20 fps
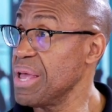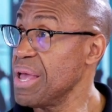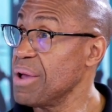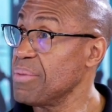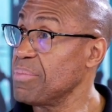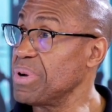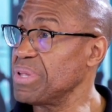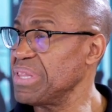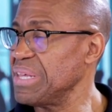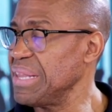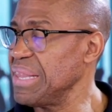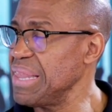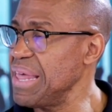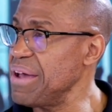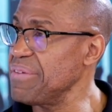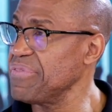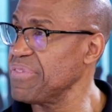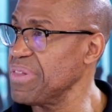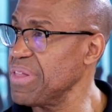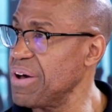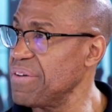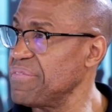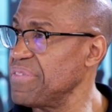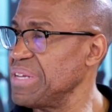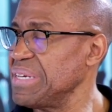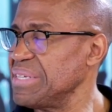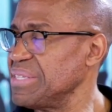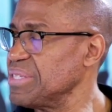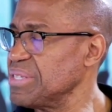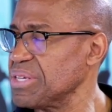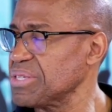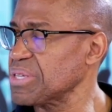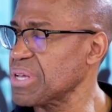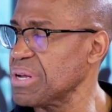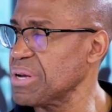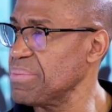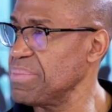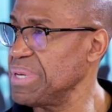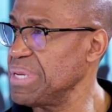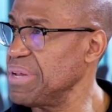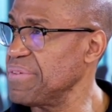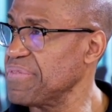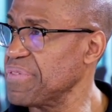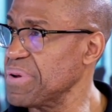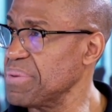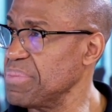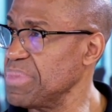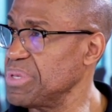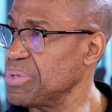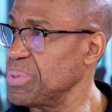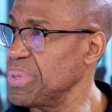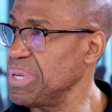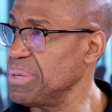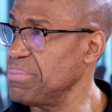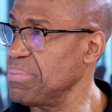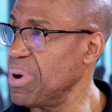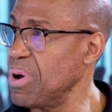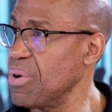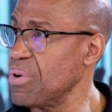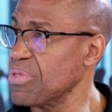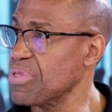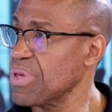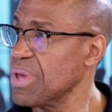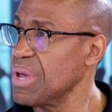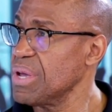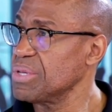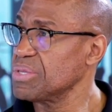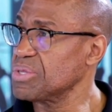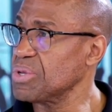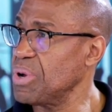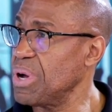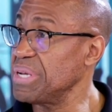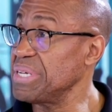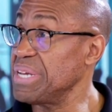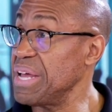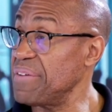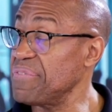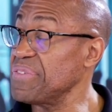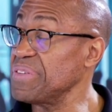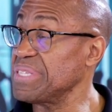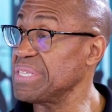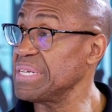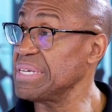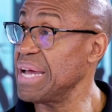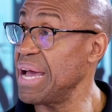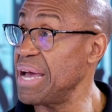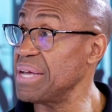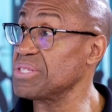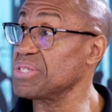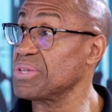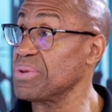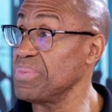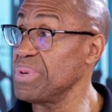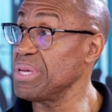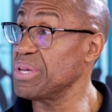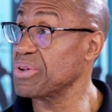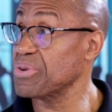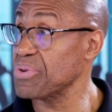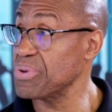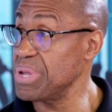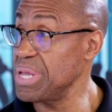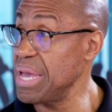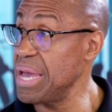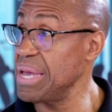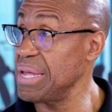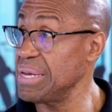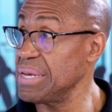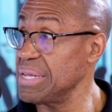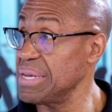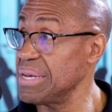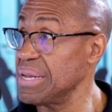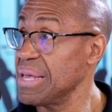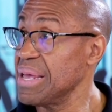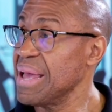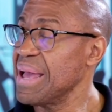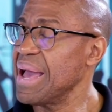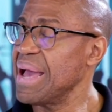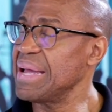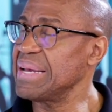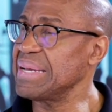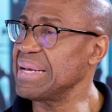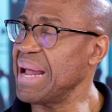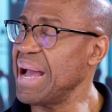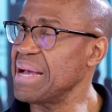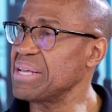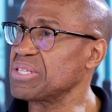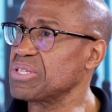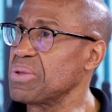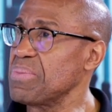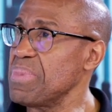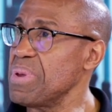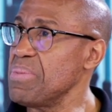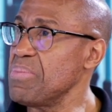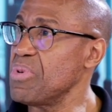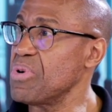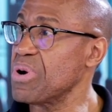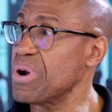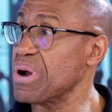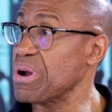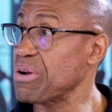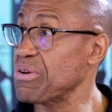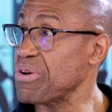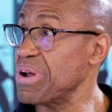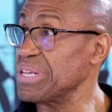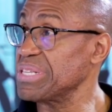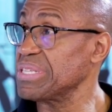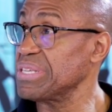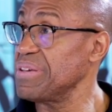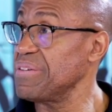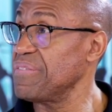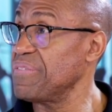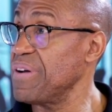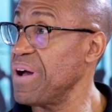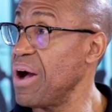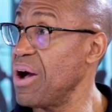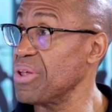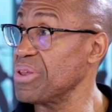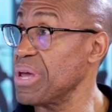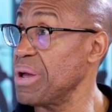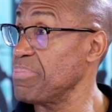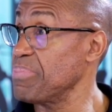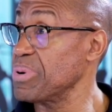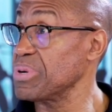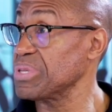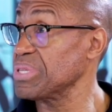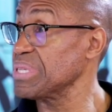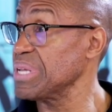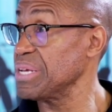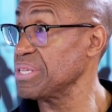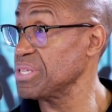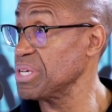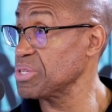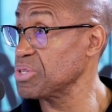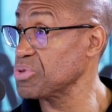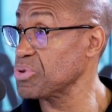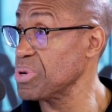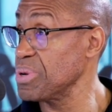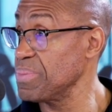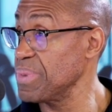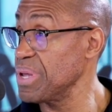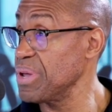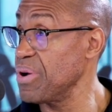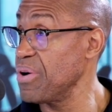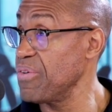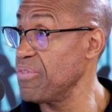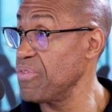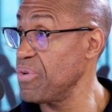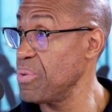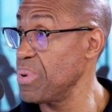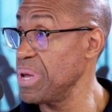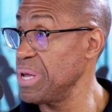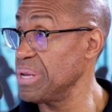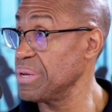But the level of it is just going to be different between both. So a deficit has to be created, and it has to be more aggressive on that person that's extremely overweight.